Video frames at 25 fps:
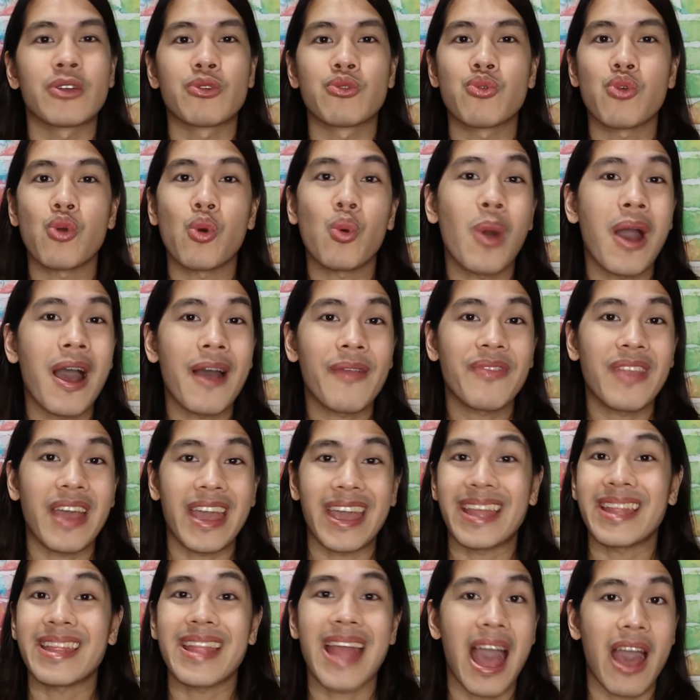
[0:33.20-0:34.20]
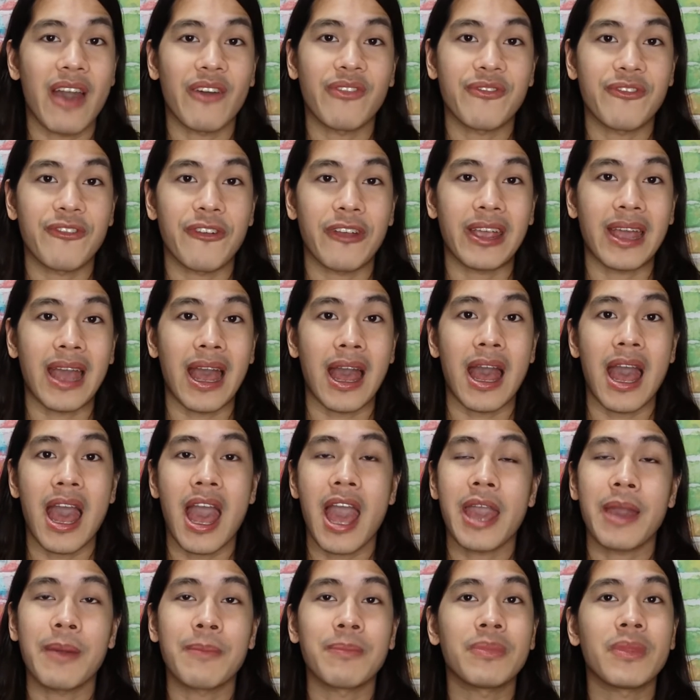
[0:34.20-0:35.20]
Rwanda in Africa.
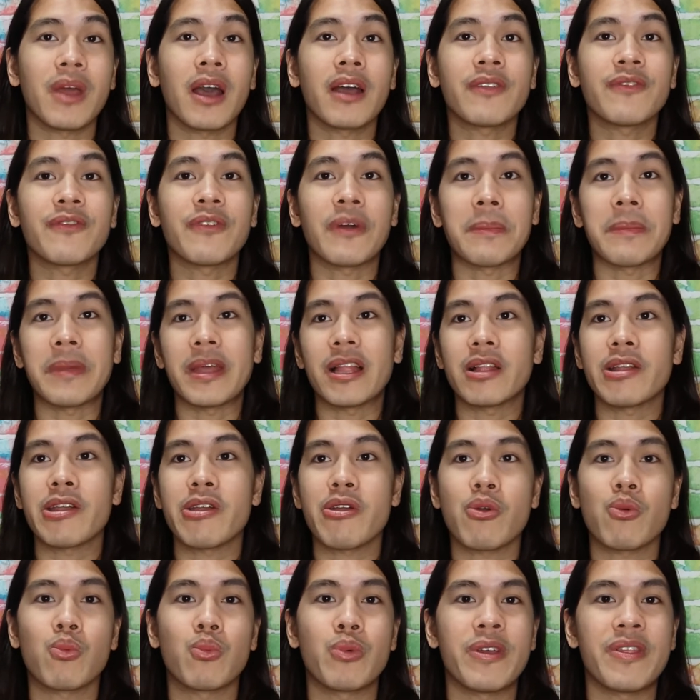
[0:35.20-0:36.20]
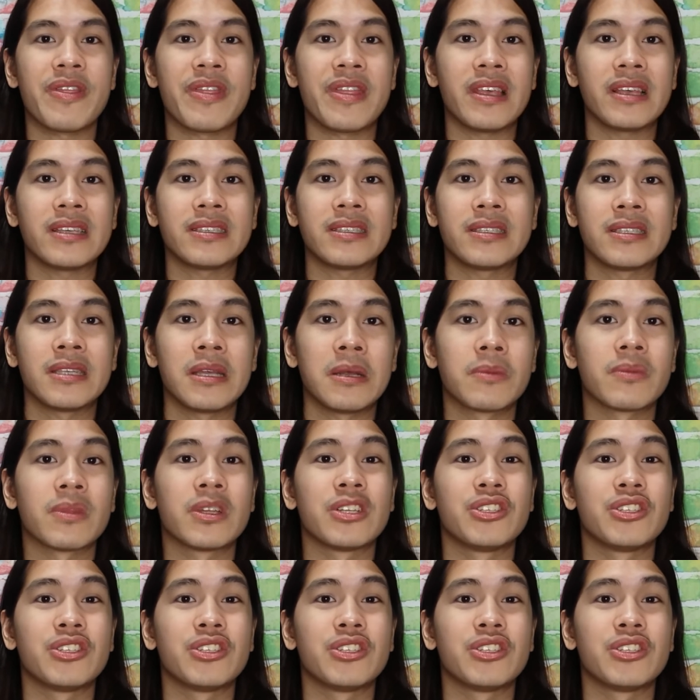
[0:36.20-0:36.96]
I am not familiar with this